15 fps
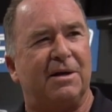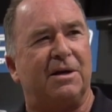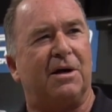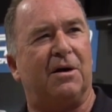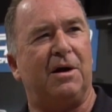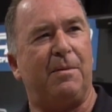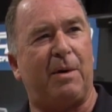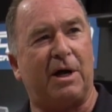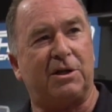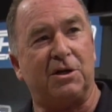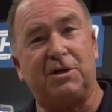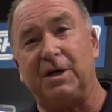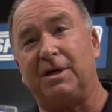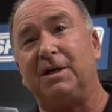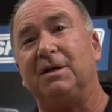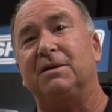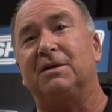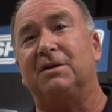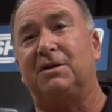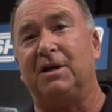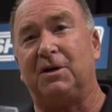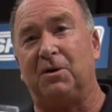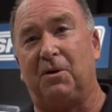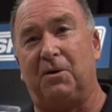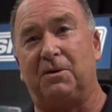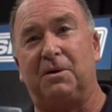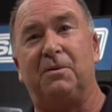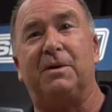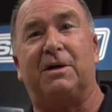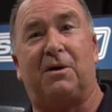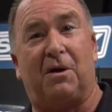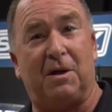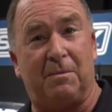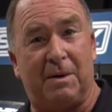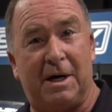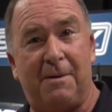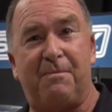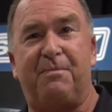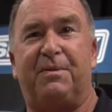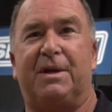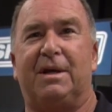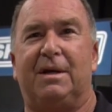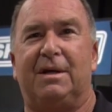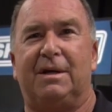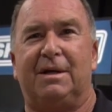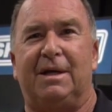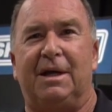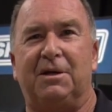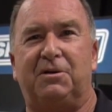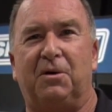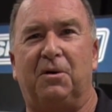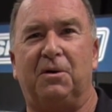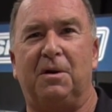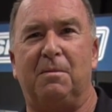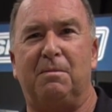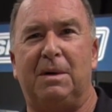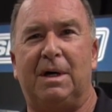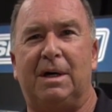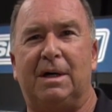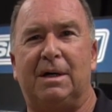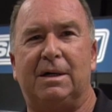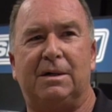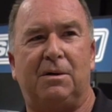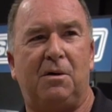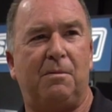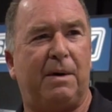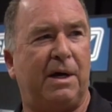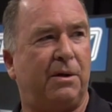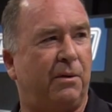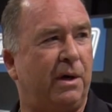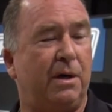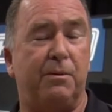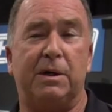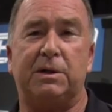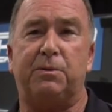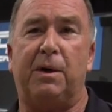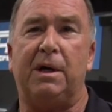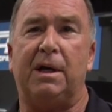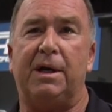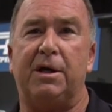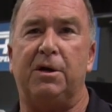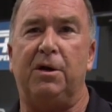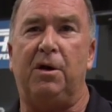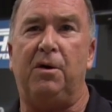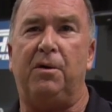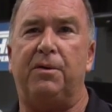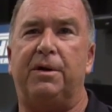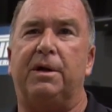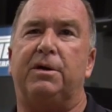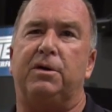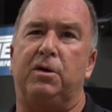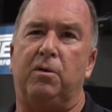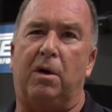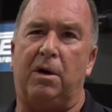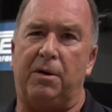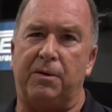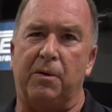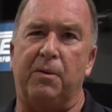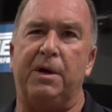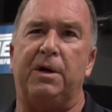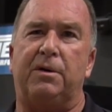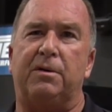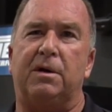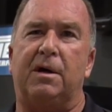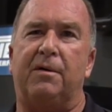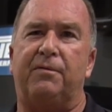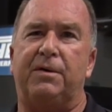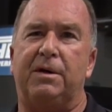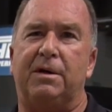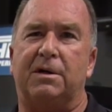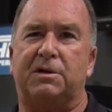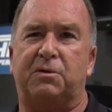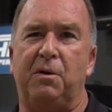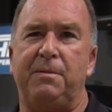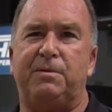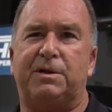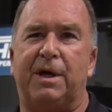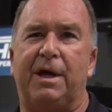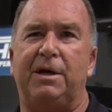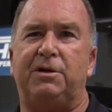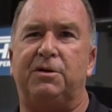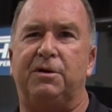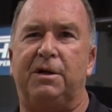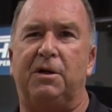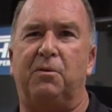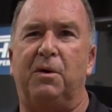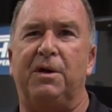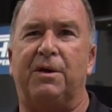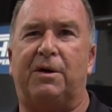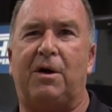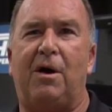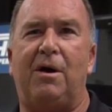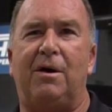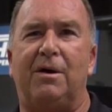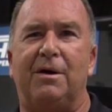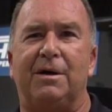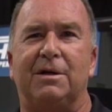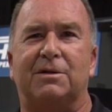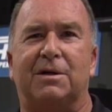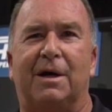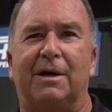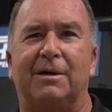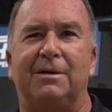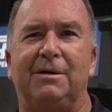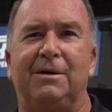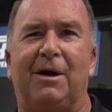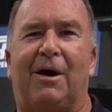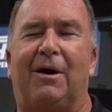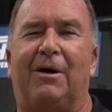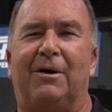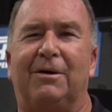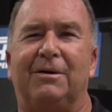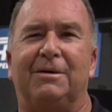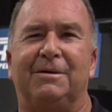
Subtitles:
He bought the ticket holder. We called him up and told them, oh, by the way, we just want to let you know that you are the winner of the sweepstakes. You did win the car. And he's like, no.